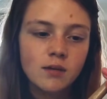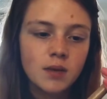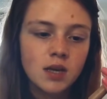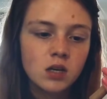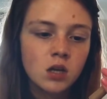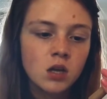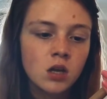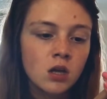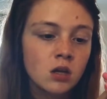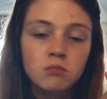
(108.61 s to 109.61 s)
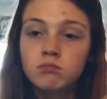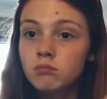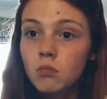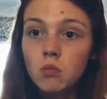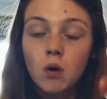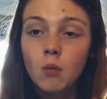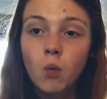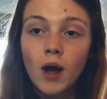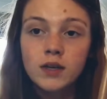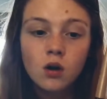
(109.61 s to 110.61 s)
I mean,
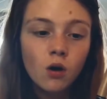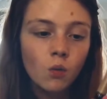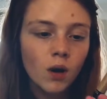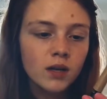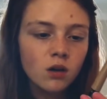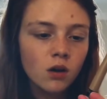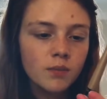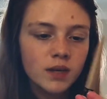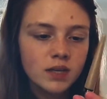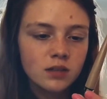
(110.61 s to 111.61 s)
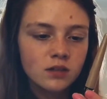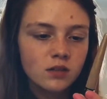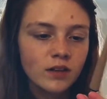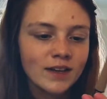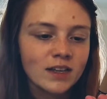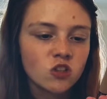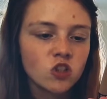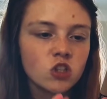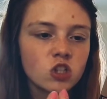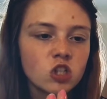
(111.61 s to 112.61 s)
why not? I mean, like, it's
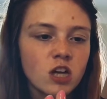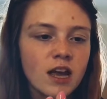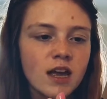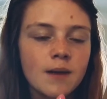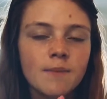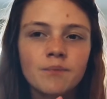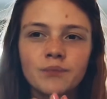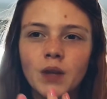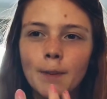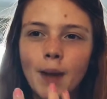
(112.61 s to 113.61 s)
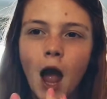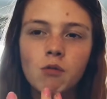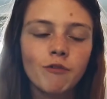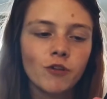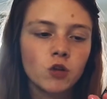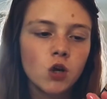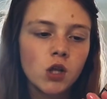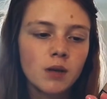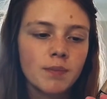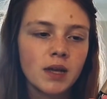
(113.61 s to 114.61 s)
just such a powerful
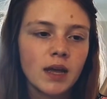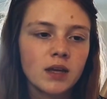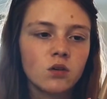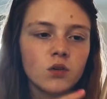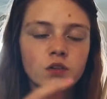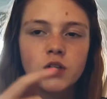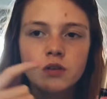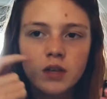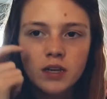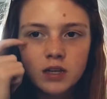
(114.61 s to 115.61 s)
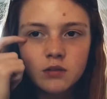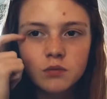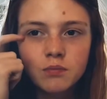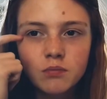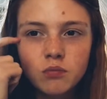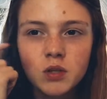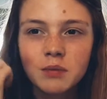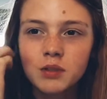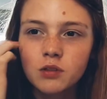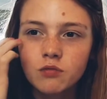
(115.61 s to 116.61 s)
colour, but like also like it
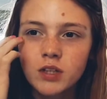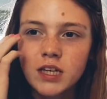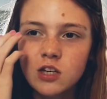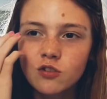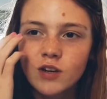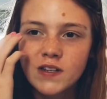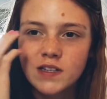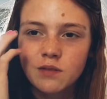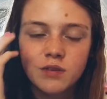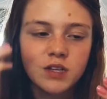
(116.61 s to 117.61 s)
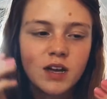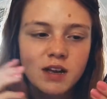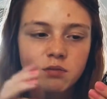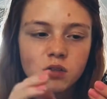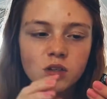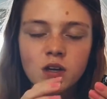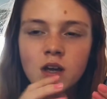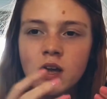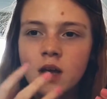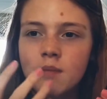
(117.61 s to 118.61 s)
would look really interesting with an eye. It would look,
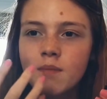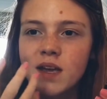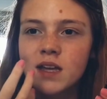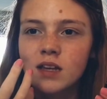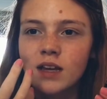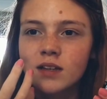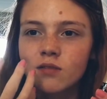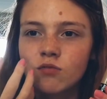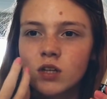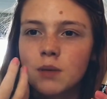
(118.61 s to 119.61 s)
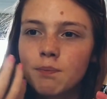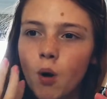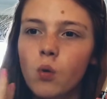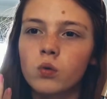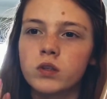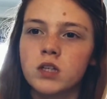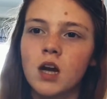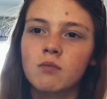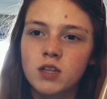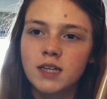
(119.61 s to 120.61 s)
make it like really bold.
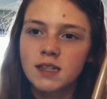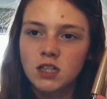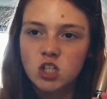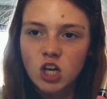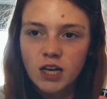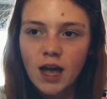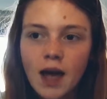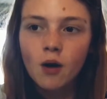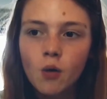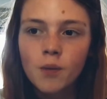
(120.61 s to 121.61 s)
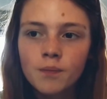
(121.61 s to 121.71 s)
I'm really excited to check it out.